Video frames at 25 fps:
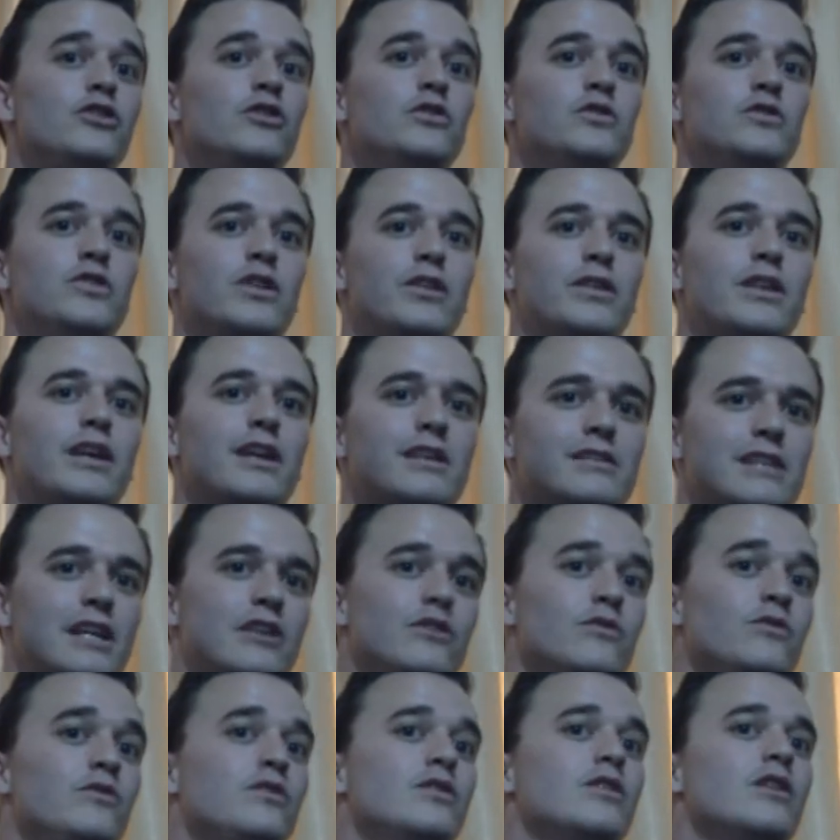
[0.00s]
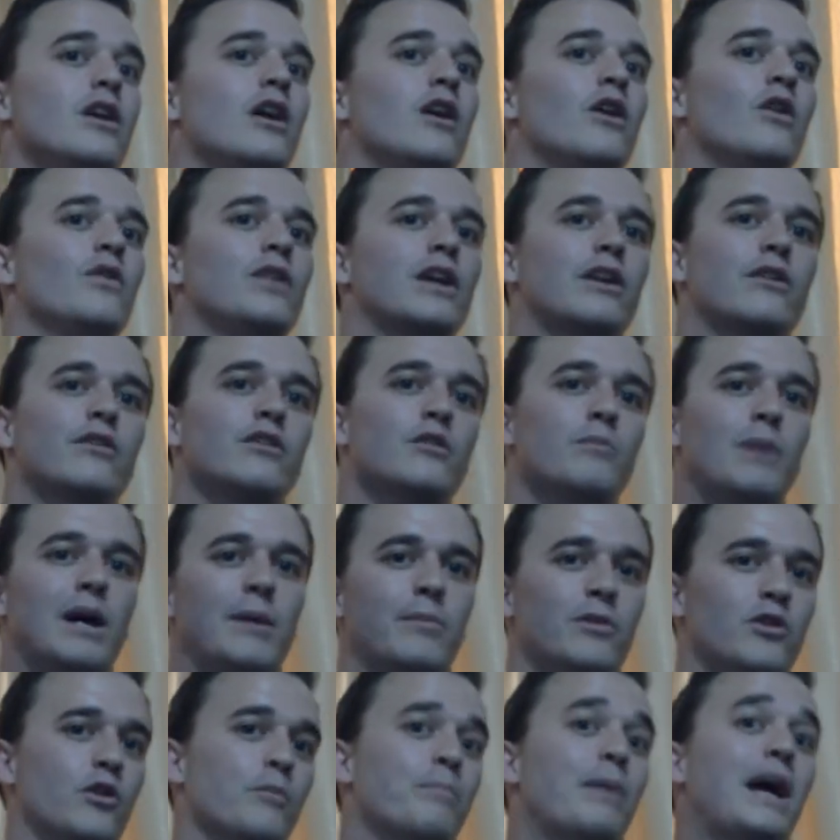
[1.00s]
use the things that you know that are in the
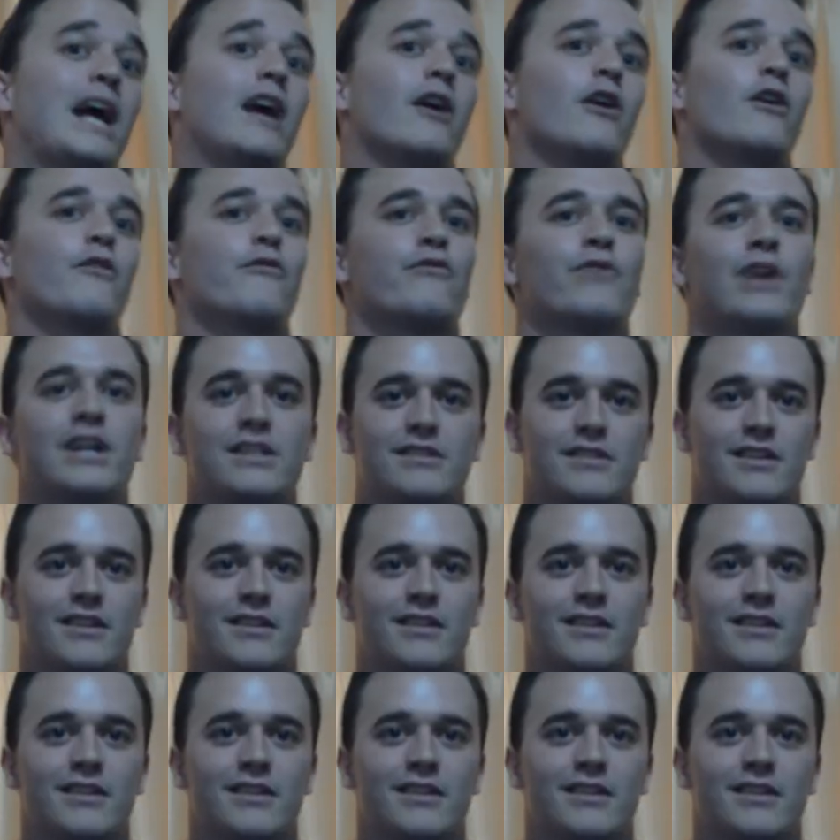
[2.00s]
Bible? You're paraphrasing.